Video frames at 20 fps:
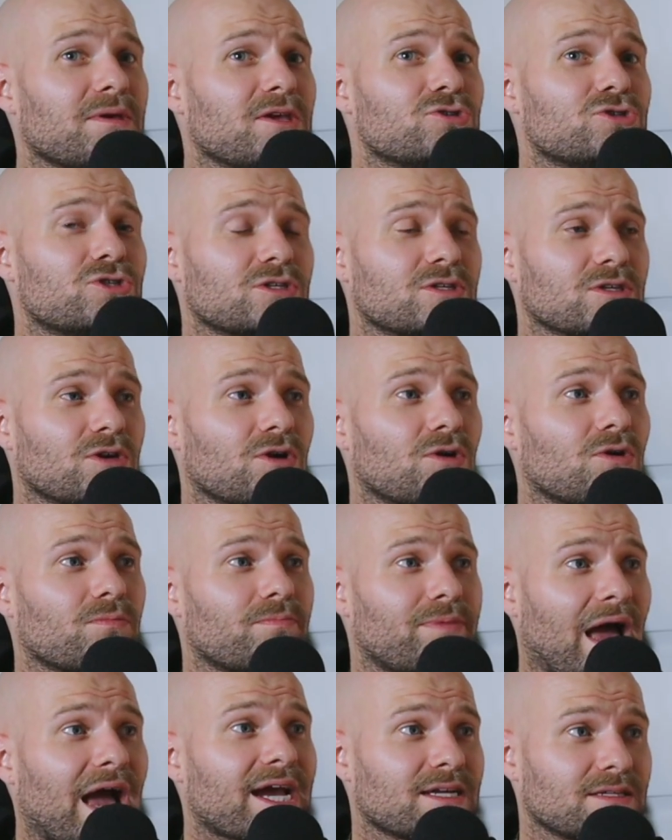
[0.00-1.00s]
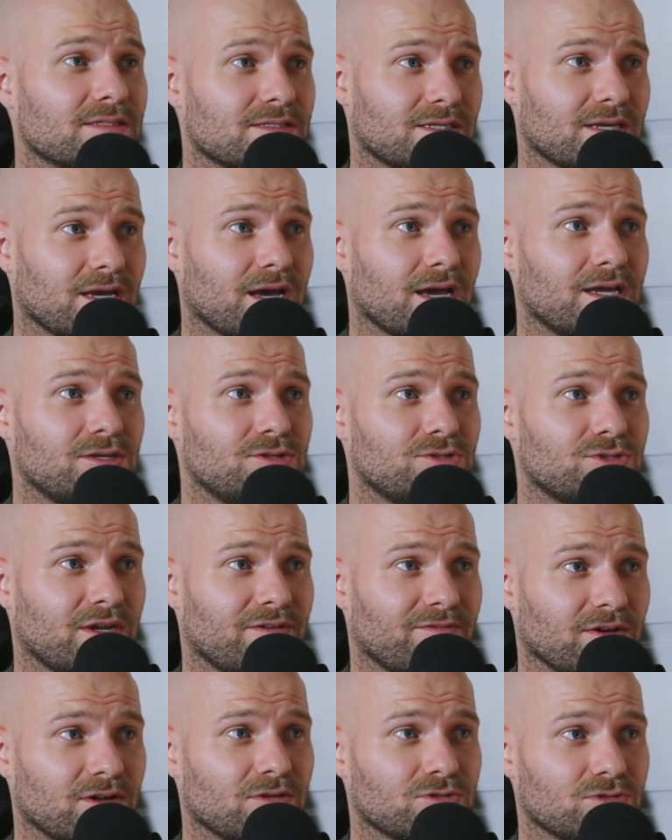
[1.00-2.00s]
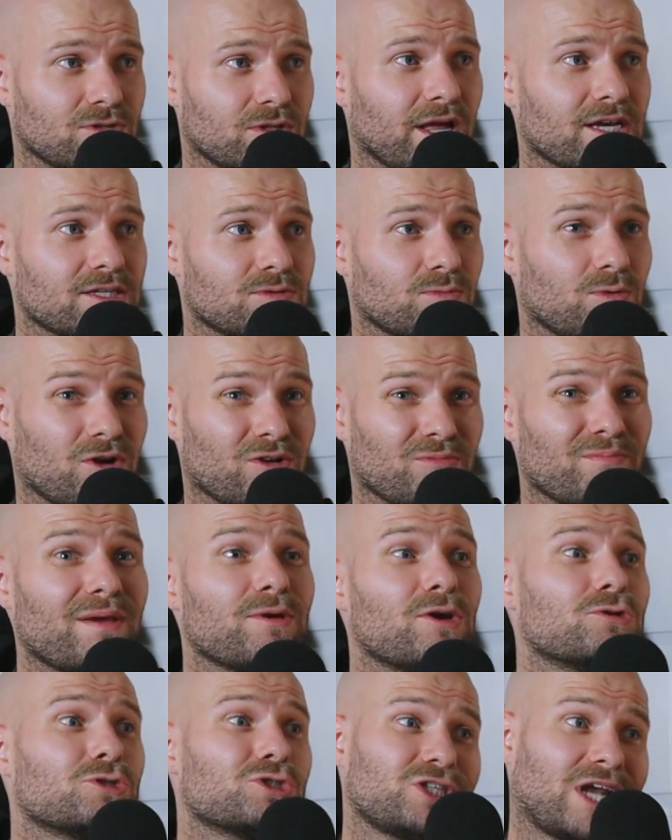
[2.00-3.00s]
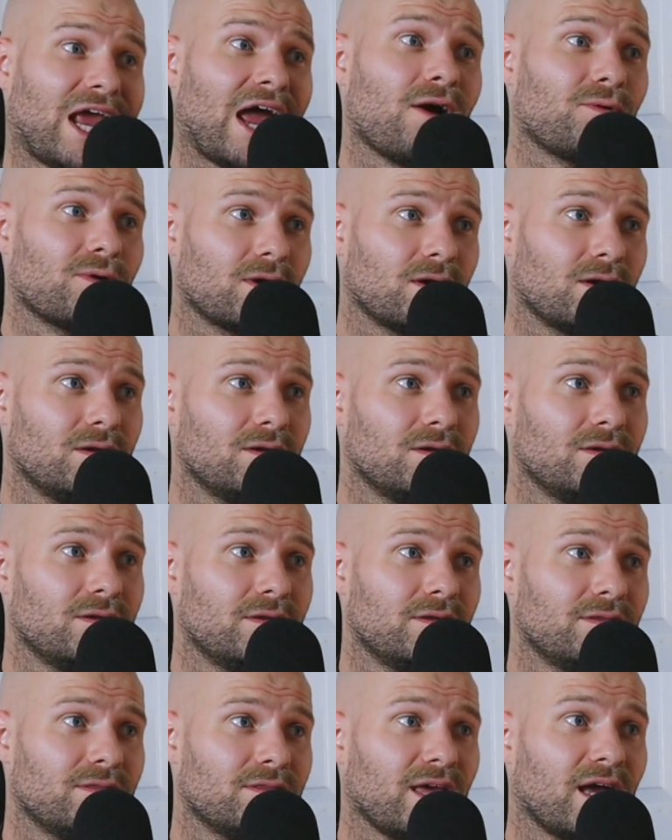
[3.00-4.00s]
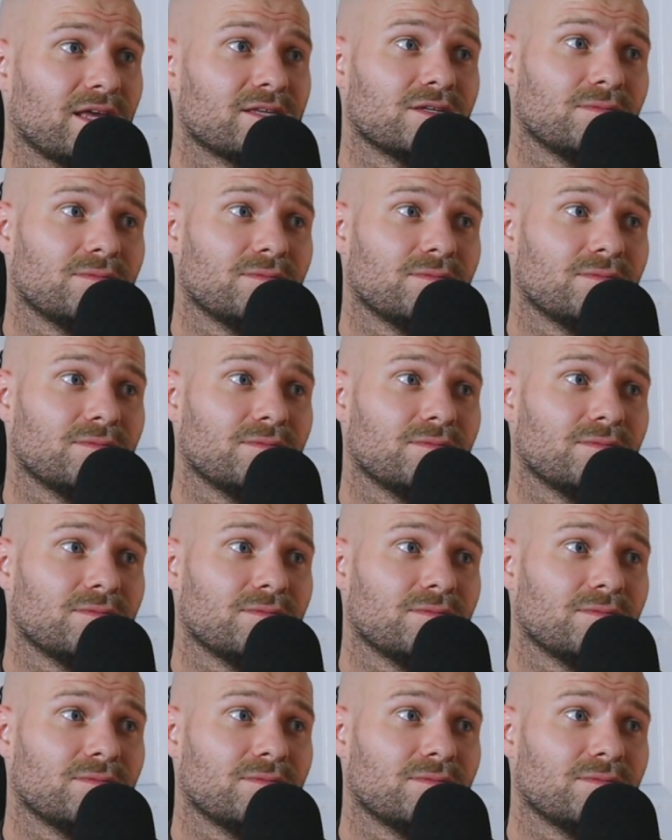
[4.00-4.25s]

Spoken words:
you should go back inside. You should have a glass of water. Maybe go shower. That's a